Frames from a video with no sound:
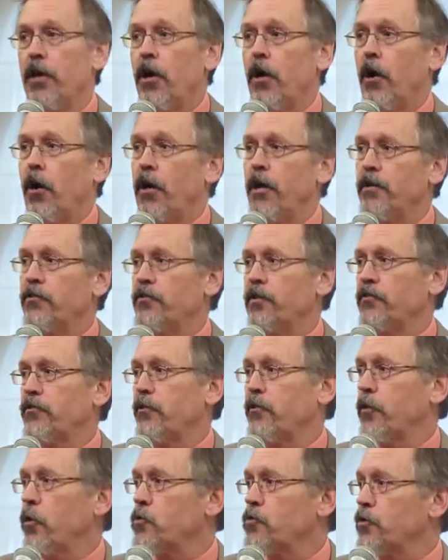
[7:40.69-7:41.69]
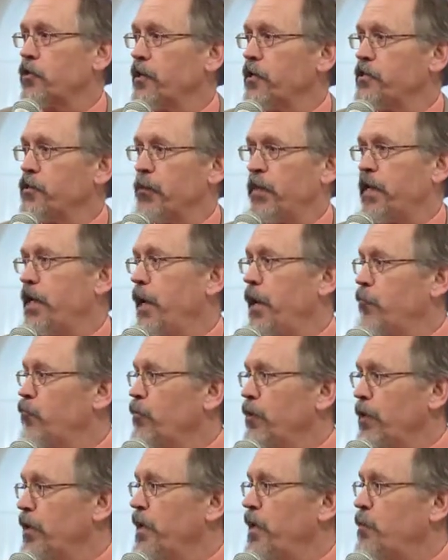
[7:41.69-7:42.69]
are, he says that those are things that we can't
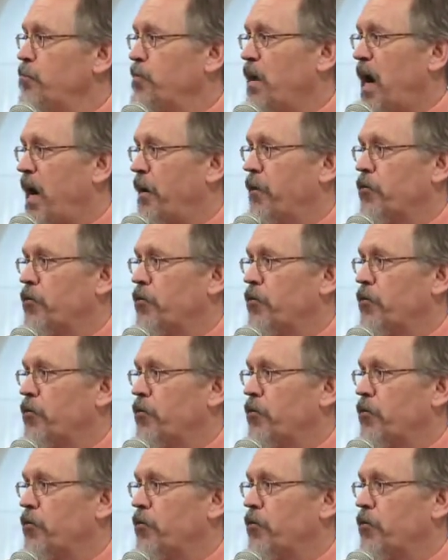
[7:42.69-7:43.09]
really buy